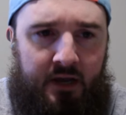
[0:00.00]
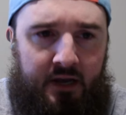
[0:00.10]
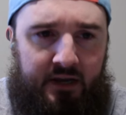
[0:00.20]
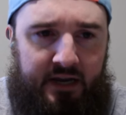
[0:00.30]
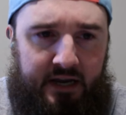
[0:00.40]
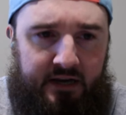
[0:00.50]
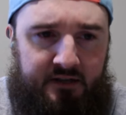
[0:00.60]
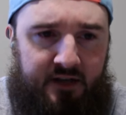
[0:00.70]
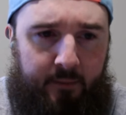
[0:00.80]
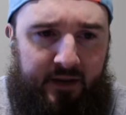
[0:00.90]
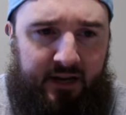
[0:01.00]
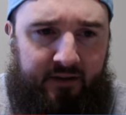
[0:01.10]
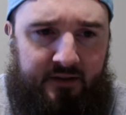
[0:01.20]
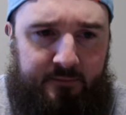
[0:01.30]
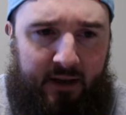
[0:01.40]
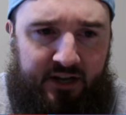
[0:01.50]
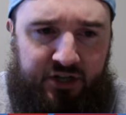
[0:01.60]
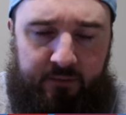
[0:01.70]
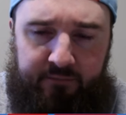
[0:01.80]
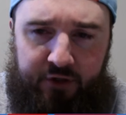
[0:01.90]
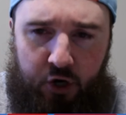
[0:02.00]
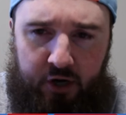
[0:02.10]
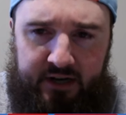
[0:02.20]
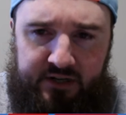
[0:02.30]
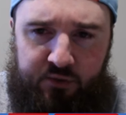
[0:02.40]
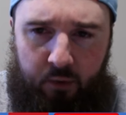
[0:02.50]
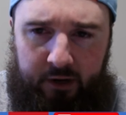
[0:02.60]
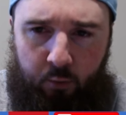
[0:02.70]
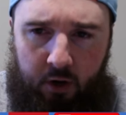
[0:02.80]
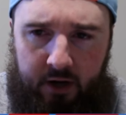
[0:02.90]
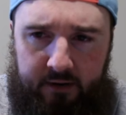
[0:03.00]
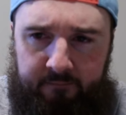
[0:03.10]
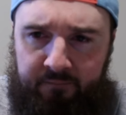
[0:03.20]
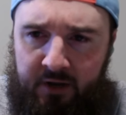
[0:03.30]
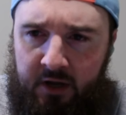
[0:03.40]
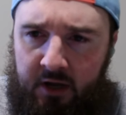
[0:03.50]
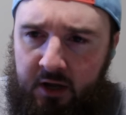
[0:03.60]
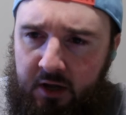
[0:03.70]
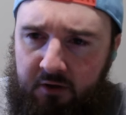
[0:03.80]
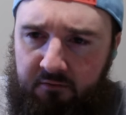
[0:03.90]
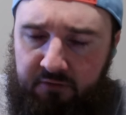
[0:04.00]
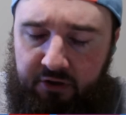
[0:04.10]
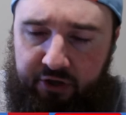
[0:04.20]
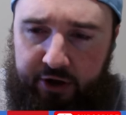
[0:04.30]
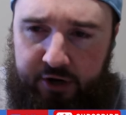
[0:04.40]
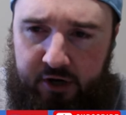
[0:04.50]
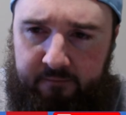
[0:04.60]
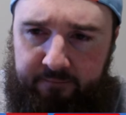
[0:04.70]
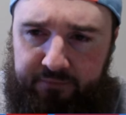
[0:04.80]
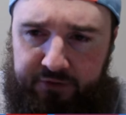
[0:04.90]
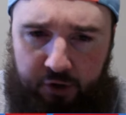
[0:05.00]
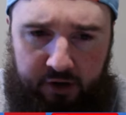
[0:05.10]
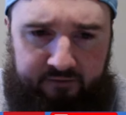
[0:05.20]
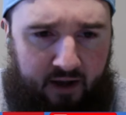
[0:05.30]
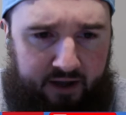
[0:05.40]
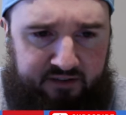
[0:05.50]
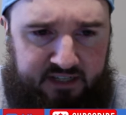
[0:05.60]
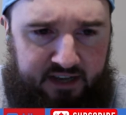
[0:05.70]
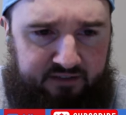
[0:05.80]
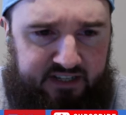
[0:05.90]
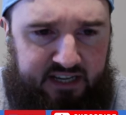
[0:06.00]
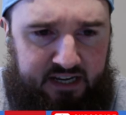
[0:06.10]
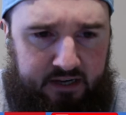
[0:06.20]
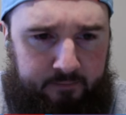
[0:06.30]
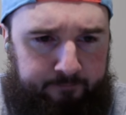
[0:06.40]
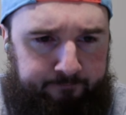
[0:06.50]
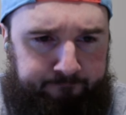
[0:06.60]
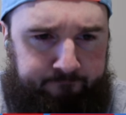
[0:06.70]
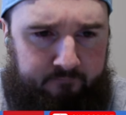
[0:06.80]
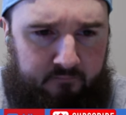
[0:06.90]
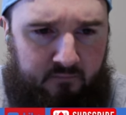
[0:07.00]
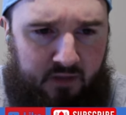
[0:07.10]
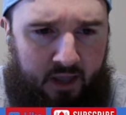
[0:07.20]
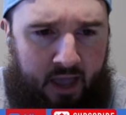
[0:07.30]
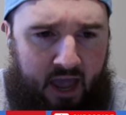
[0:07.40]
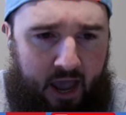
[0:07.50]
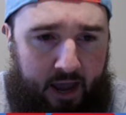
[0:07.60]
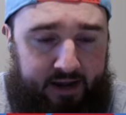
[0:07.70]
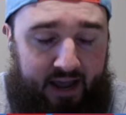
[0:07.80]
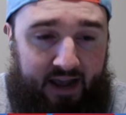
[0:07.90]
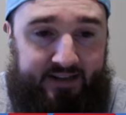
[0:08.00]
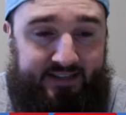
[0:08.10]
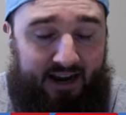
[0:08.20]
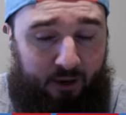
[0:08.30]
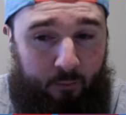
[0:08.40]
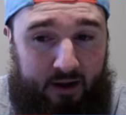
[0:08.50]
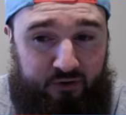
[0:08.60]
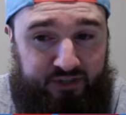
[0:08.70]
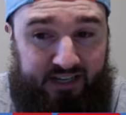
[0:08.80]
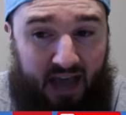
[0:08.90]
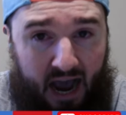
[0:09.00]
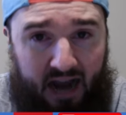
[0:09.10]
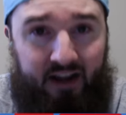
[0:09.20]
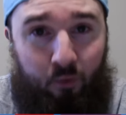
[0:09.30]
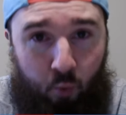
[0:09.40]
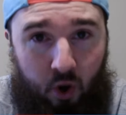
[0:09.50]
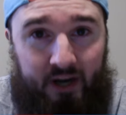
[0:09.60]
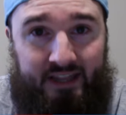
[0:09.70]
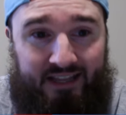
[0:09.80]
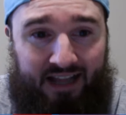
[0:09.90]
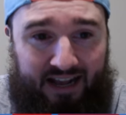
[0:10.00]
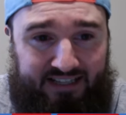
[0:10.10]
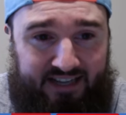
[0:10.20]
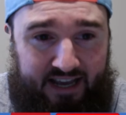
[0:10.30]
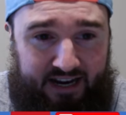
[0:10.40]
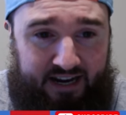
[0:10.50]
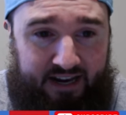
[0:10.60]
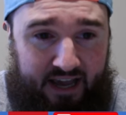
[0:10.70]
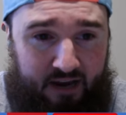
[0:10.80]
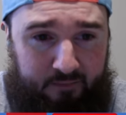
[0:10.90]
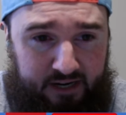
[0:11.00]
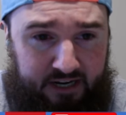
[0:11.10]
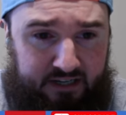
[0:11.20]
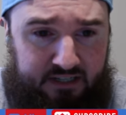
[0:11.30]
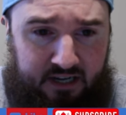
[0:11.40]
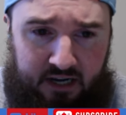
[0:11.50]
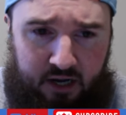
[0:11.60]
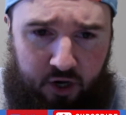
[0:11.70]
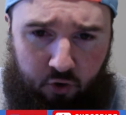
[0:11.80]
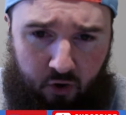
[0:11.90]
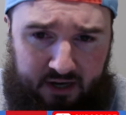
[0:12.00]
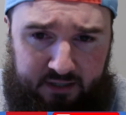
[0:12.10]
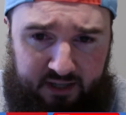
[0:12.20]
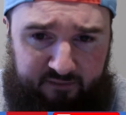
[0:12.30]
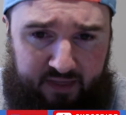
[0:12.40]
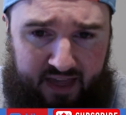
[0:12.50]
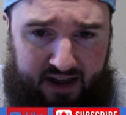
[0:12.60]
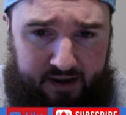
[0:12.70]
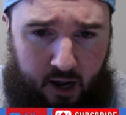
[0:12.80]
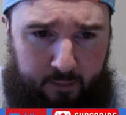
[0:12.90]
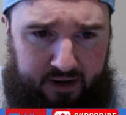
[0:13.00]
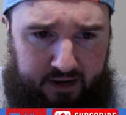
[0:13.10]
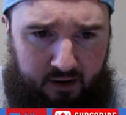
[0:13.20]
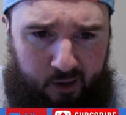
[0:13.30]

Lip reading: Kings coming into this matchup 30-21. The Thunder 35-17. Head-to-head, Sacramento's 9-1 in the last 10 head-to-head meetings. Crazy they've been that dominant.